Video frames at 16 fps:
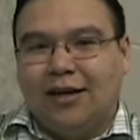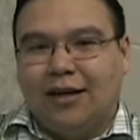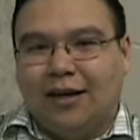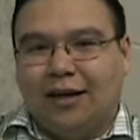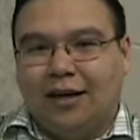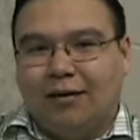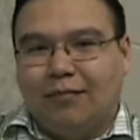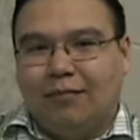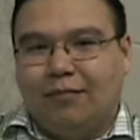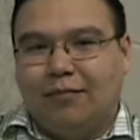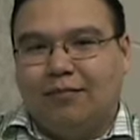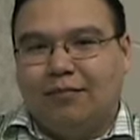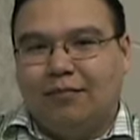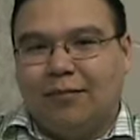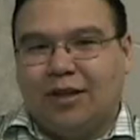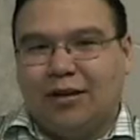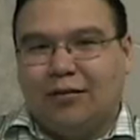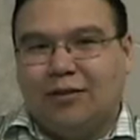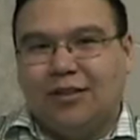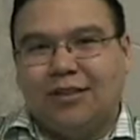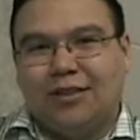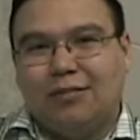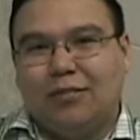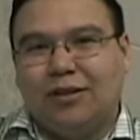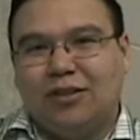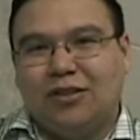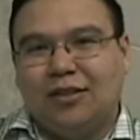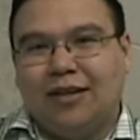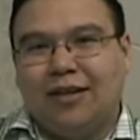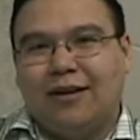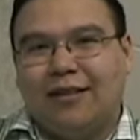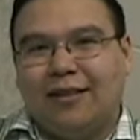Um, you know, just a bunch of
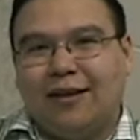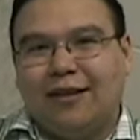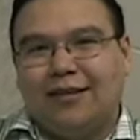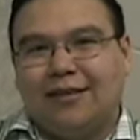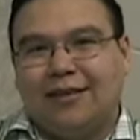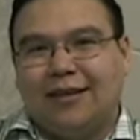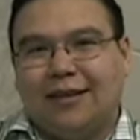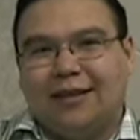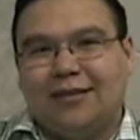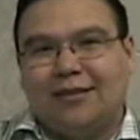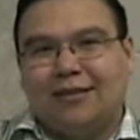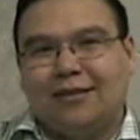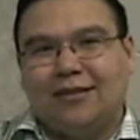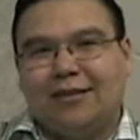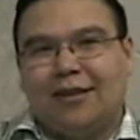little things that